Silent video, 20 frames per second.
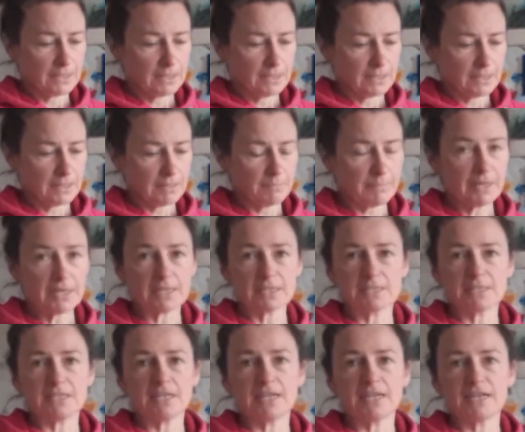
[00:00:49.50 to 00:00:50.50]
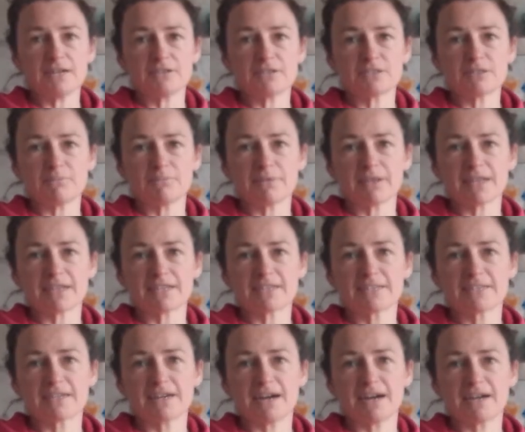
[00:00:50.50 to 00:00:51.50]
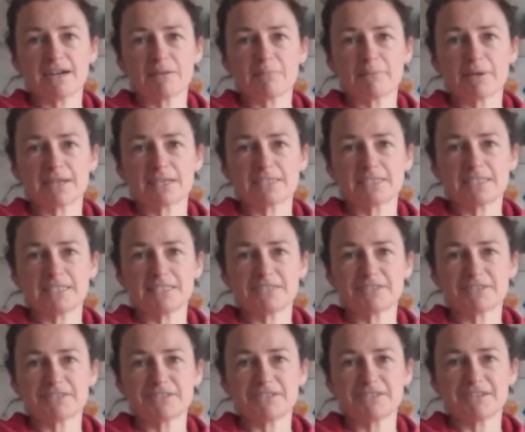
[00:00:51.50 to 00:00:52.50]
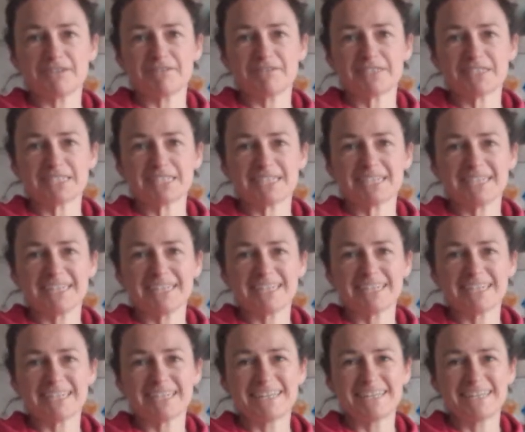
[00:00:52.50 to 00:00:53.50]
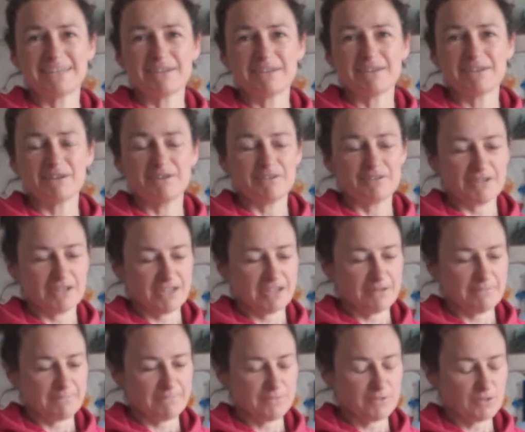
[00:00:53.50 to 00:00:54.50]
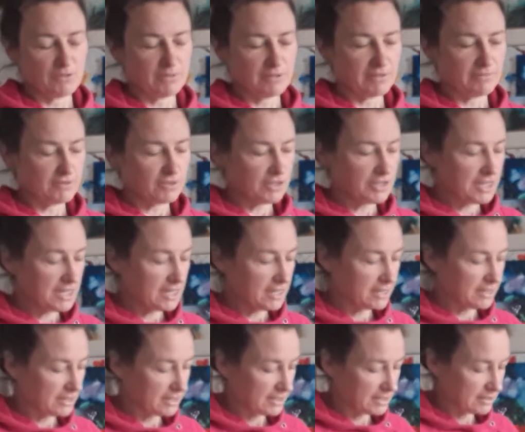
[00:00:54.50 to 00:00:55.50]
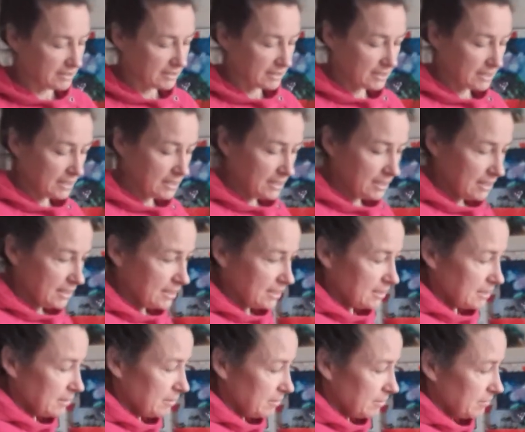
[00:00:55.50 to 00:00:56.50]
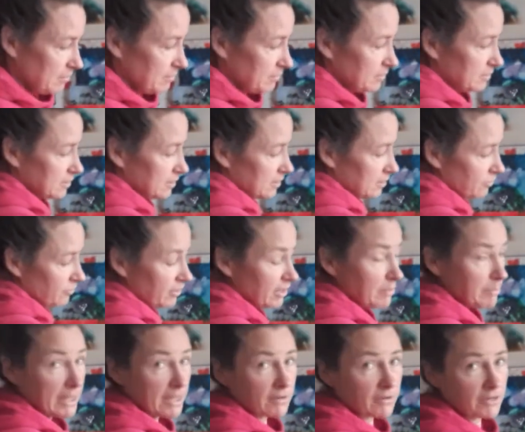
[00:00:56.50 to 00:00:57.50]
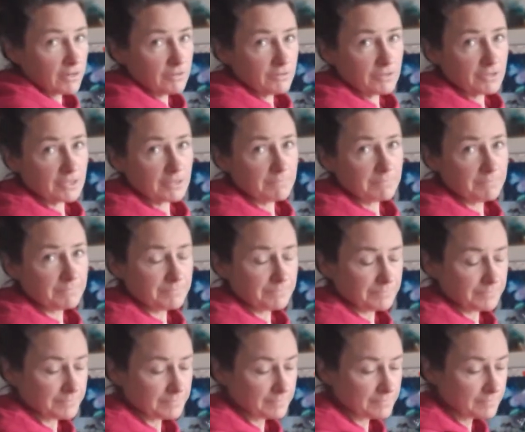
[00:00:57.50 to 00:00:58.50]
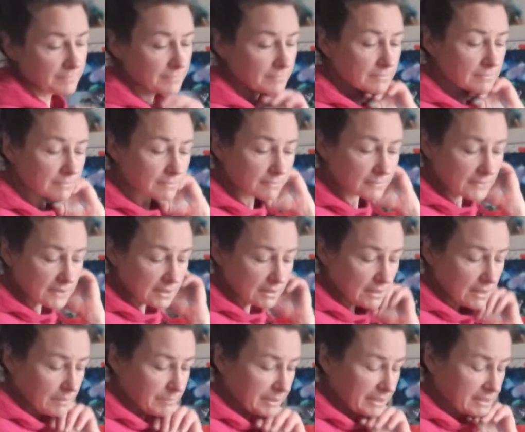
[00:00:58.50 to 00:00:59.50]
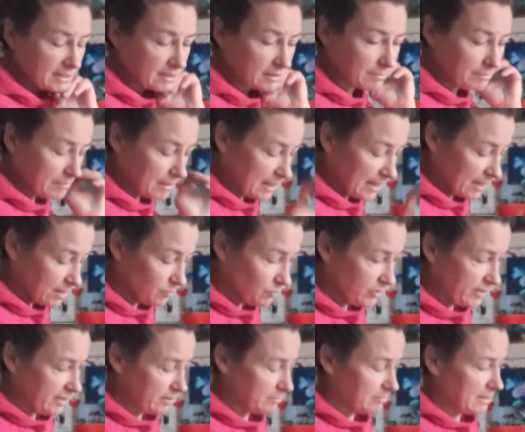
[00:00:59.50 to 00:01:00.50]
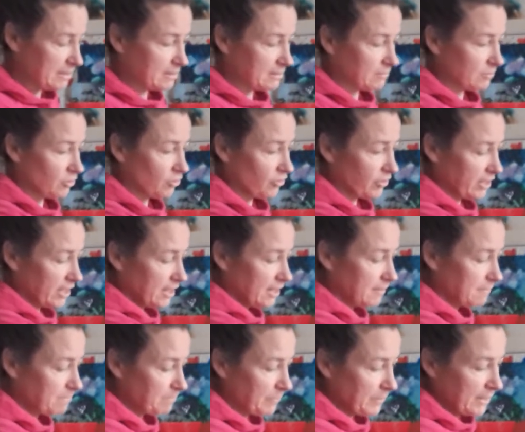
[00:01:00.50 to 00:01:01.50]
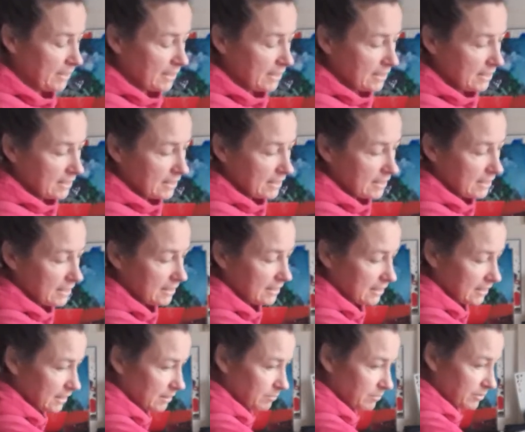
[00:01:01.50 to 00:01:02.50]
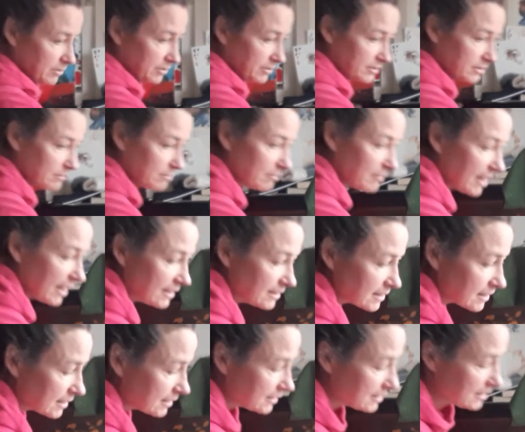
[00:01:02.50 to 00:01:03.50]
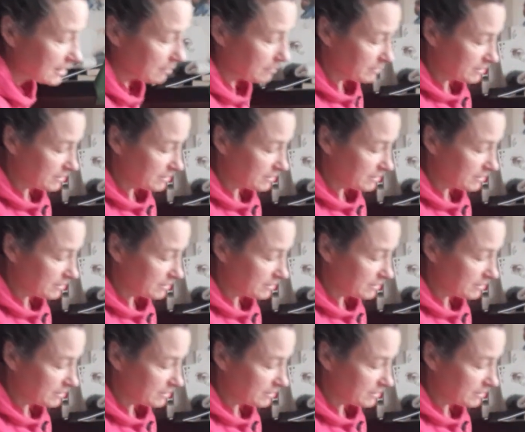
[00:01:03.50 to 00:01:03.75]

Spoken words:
in a magazine or something. Gardening magazines are good, obviously. Okay, so what I've done here is did a grey background. I mixed some black and white and made some grey, and then I put some masking tape